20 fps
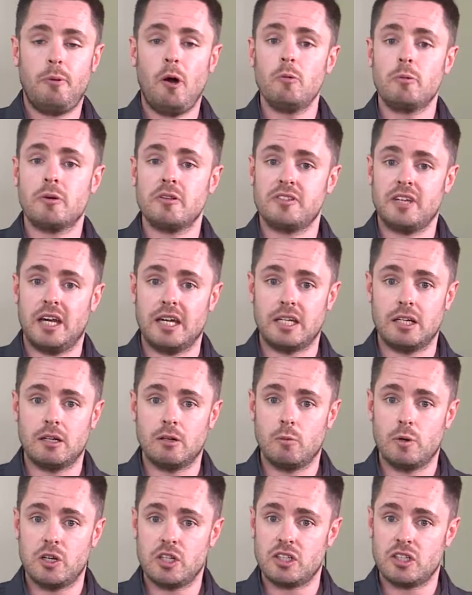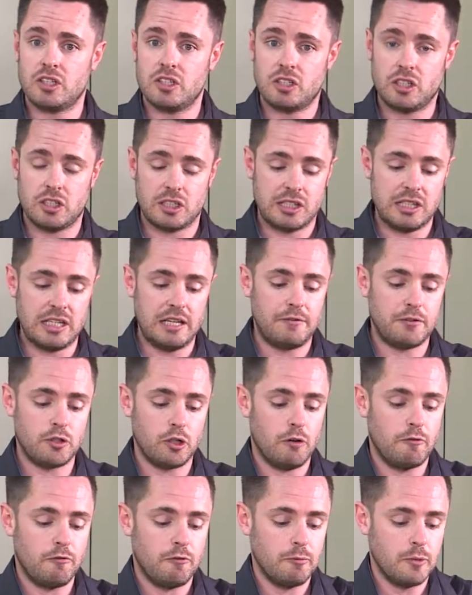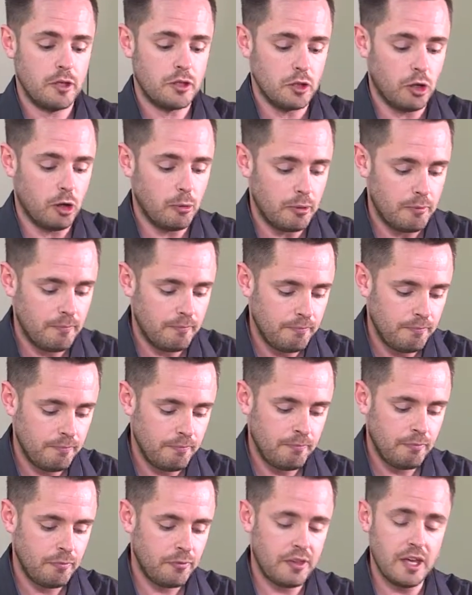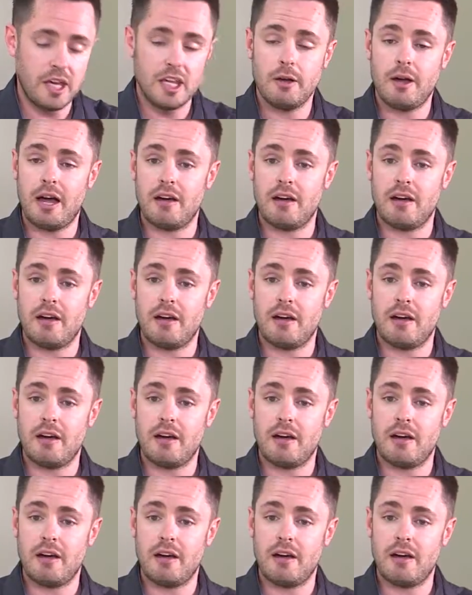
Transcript: pulp container, which just lifts off from the top. There you